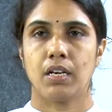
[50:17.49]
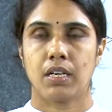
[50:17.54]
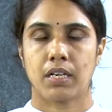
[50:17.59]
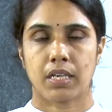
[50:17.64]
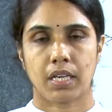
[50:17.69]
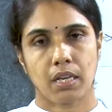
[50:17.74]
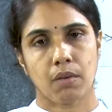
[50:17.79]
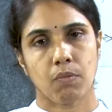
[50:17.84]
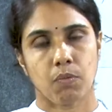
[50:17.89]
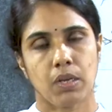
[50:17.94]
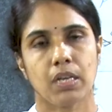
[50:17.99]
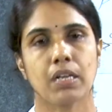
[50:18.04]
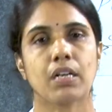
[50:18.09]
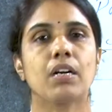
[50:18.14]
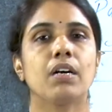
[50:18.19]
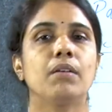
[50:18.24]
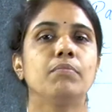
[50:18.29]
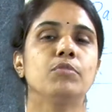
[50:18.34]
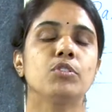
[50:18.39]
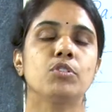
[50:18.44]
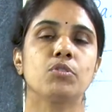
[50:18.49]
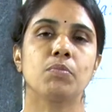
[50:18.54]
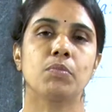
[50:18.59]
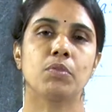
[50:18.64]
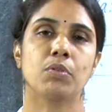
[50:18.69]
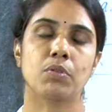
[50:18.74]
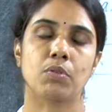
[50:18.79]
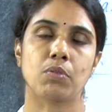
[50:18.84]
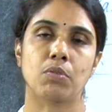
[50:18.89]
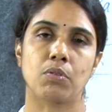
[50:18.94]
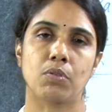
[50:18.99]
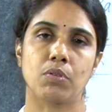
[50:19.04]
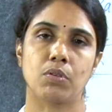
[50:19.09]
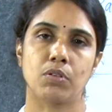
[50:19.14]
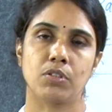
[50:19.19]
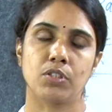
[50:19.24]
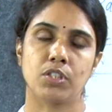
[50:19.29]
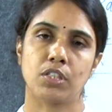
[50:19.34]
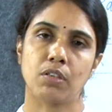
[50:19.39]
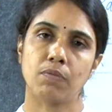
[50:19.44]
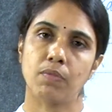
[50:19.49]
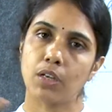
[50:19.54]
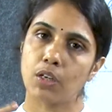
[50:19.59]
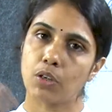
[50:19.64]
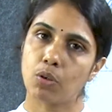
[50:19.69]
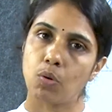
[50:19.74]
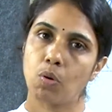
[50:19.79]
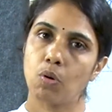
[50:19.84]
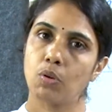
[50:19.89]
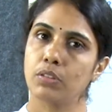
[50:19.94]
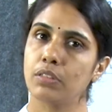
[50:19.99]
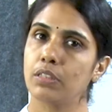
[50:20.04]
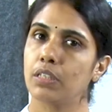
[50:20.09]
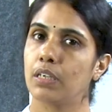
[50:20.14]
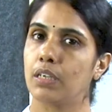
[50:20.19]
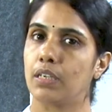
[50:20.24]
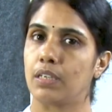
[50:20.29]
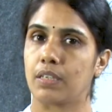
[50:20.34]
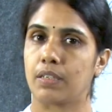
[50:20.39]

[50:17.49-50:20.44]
he will come tomorrow, she will go there